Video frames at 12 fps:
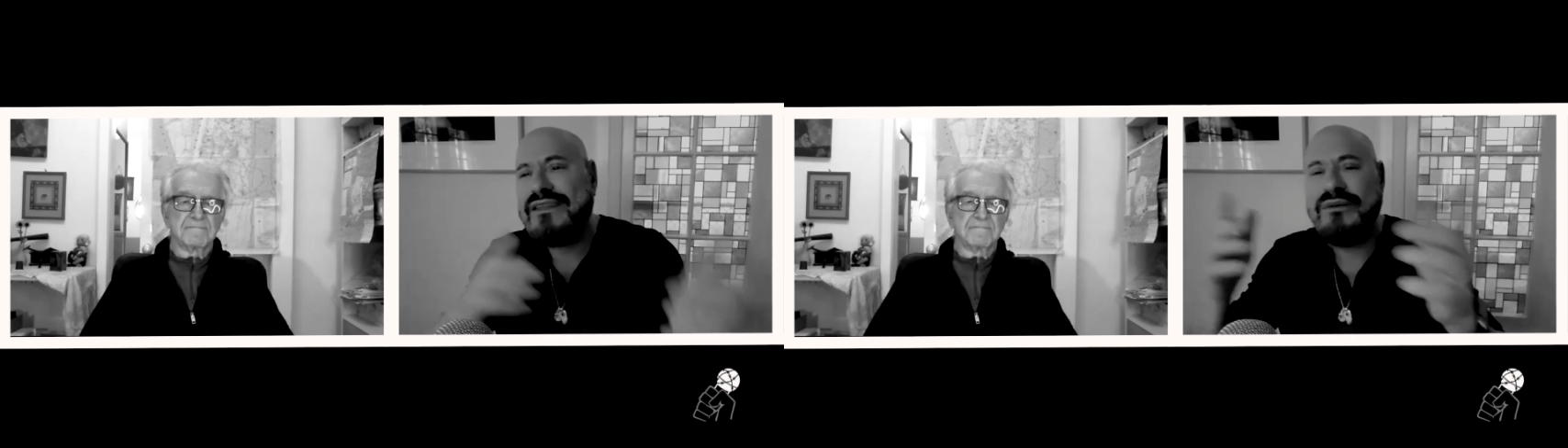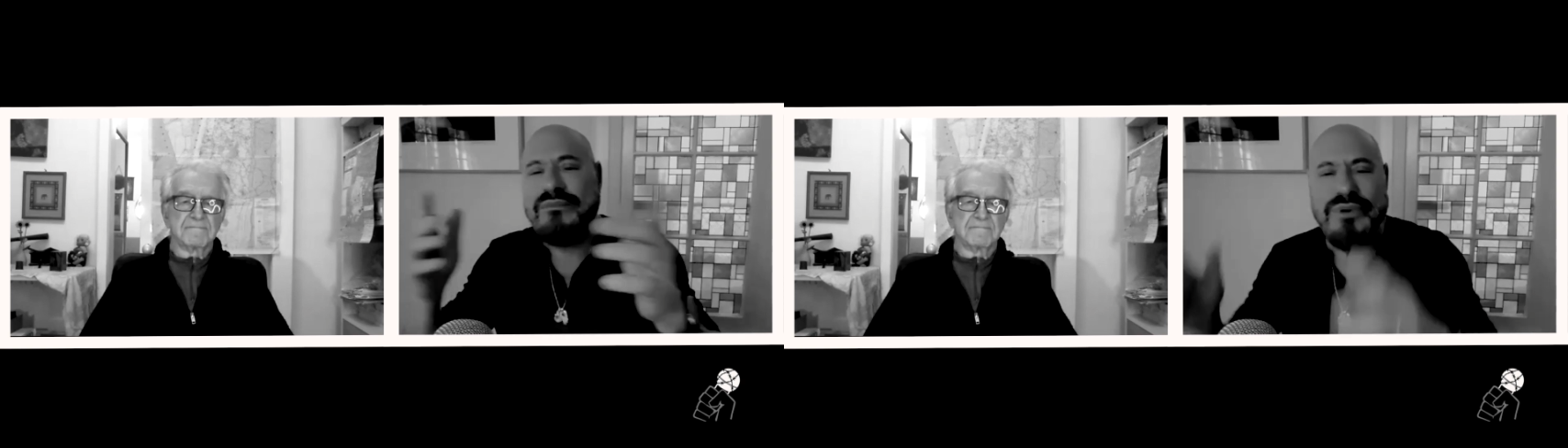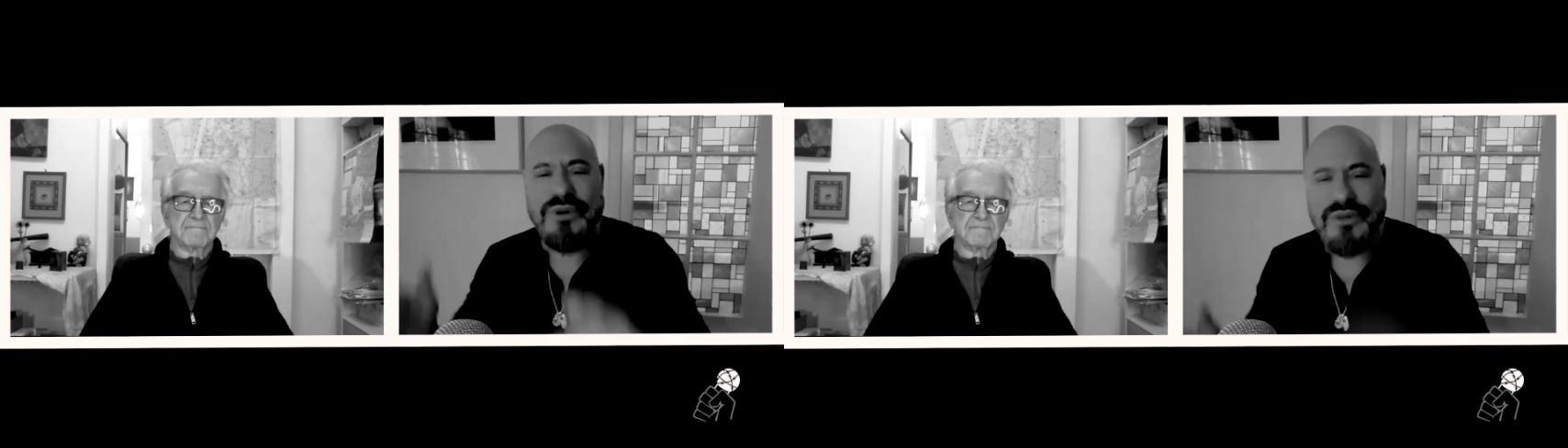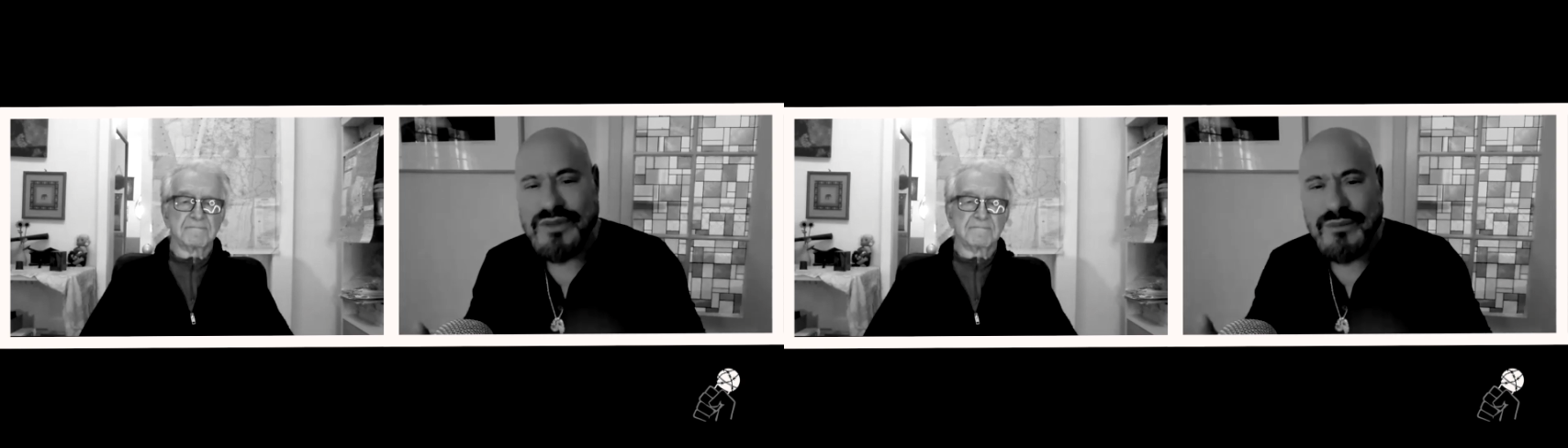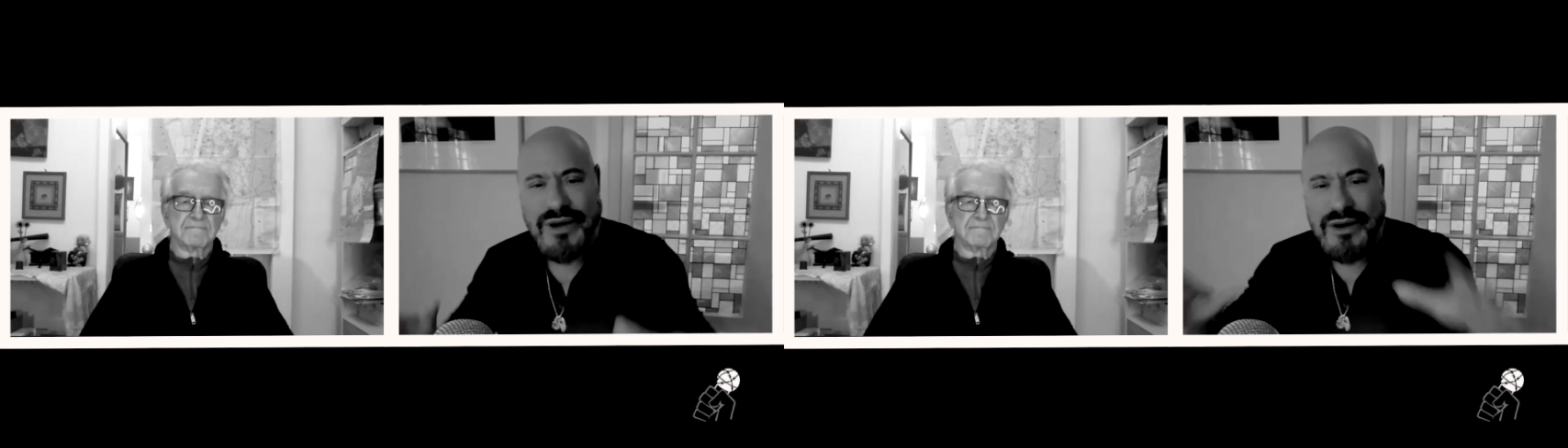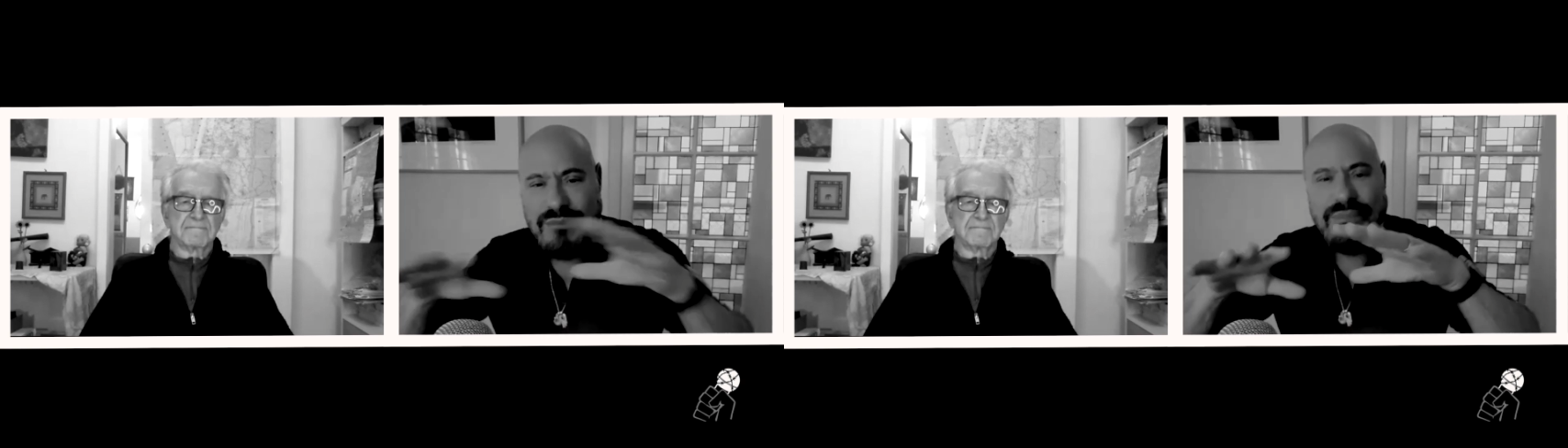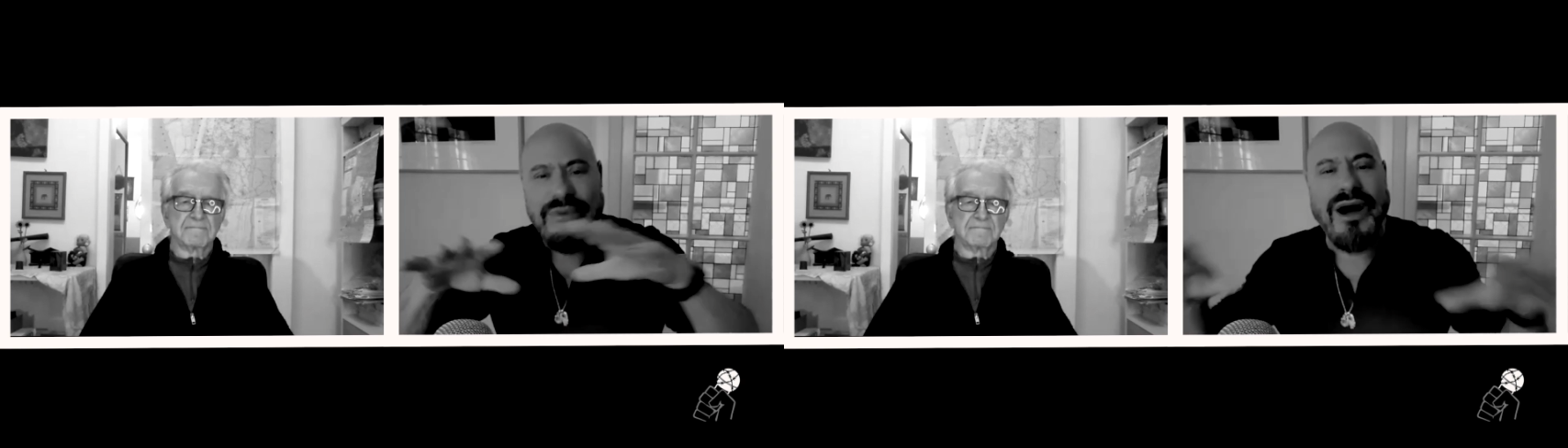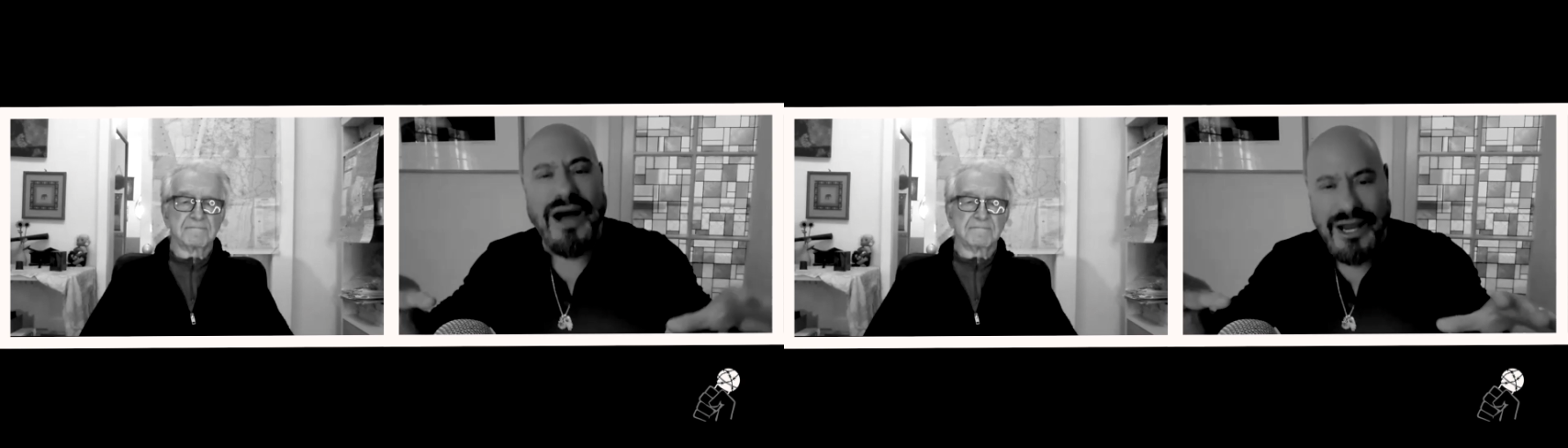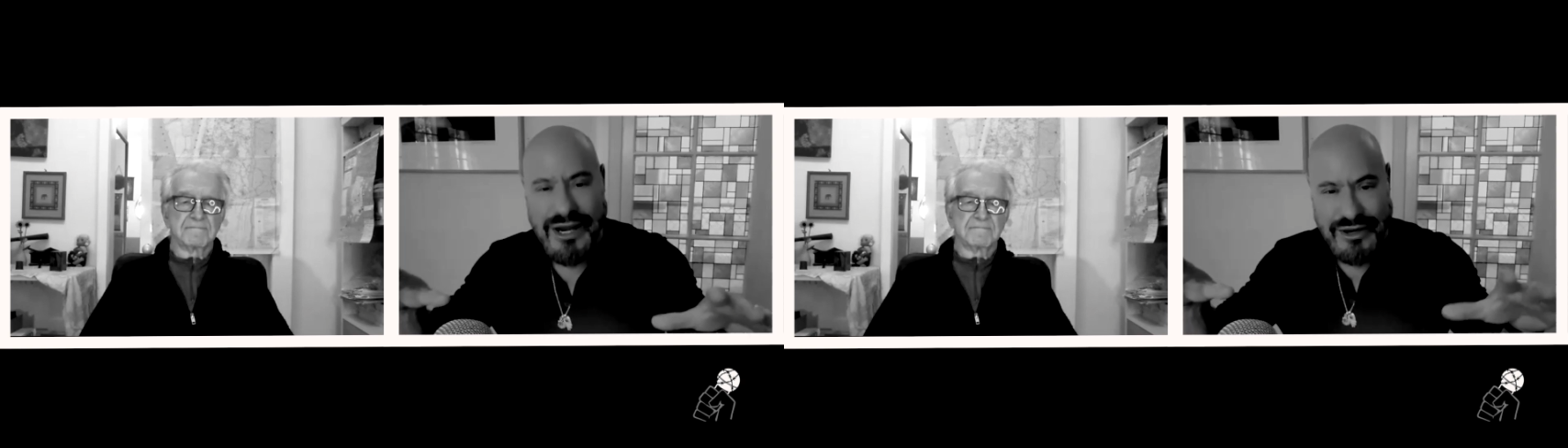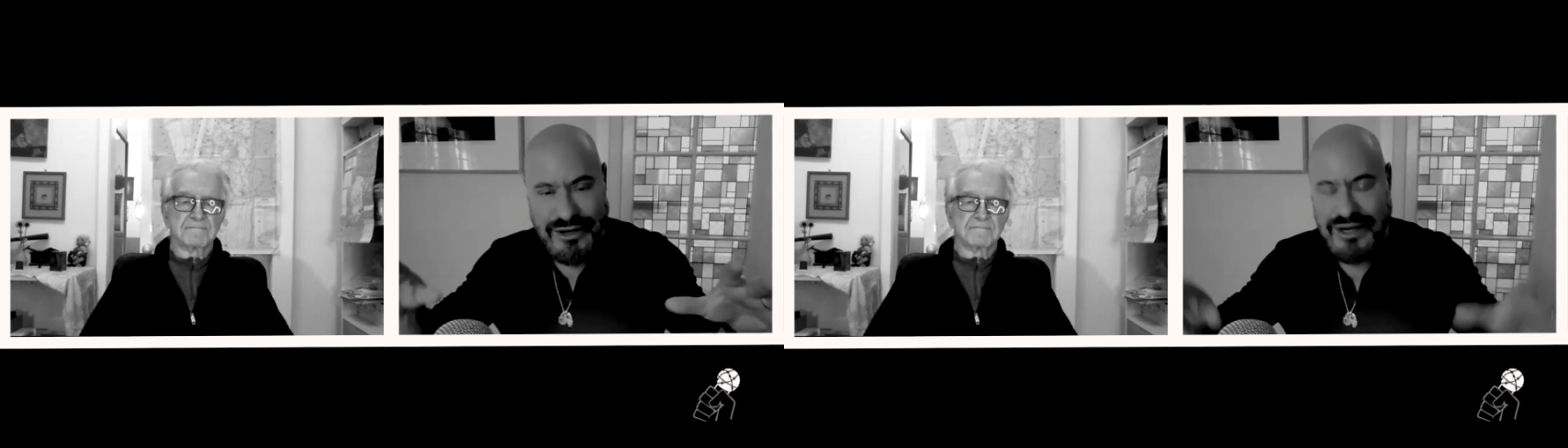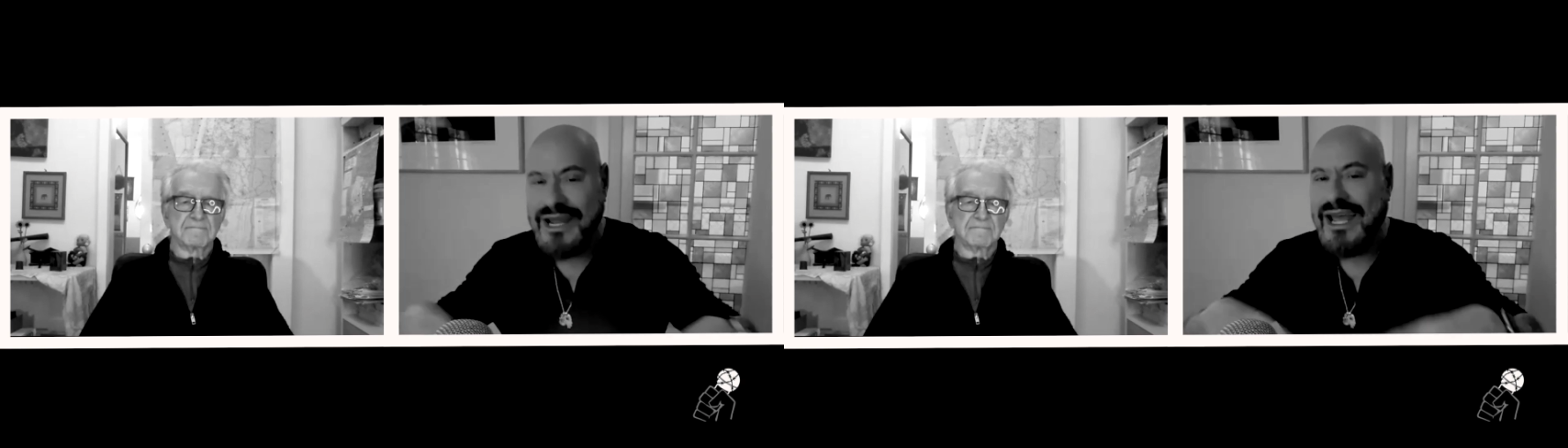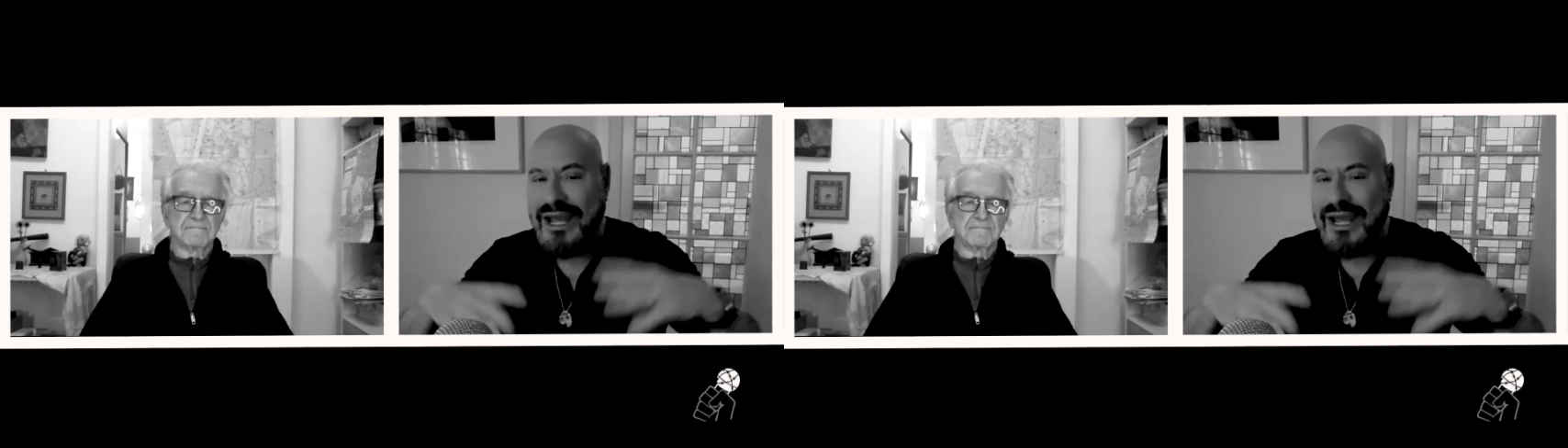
then put them on a pyre